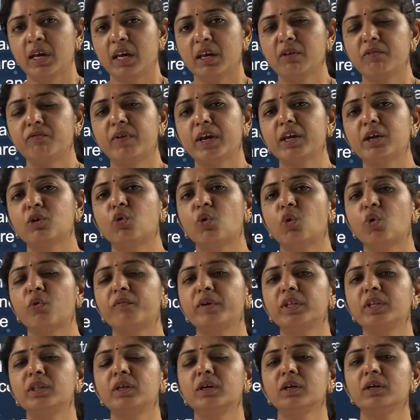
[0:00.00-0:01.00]
If I go
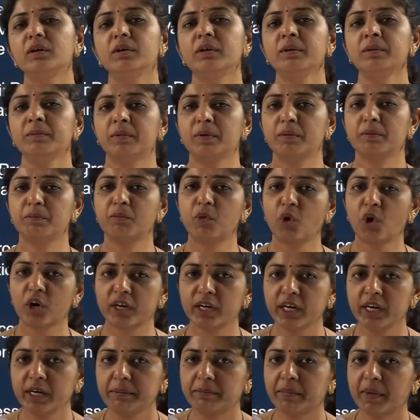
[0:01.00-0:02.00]
with the
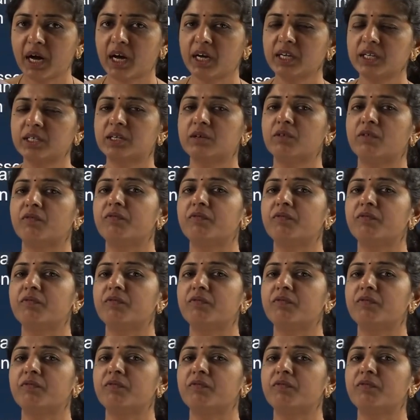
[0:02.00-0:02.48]
botany part,